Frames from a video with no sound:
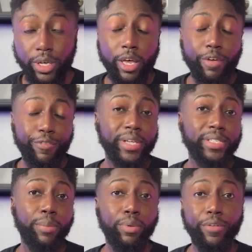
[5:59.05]
For
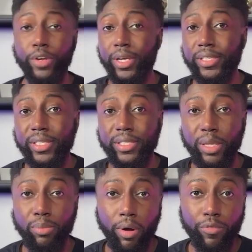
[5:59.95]
example, if you're consistently
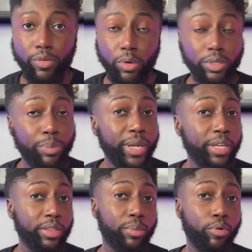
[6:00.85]
profitable, depending on
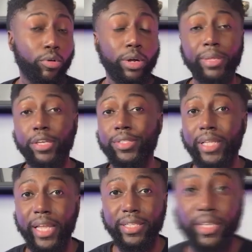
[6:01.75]
the program that you
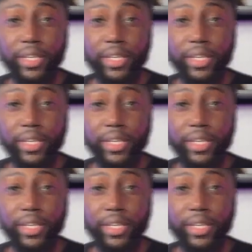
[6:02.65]
selected,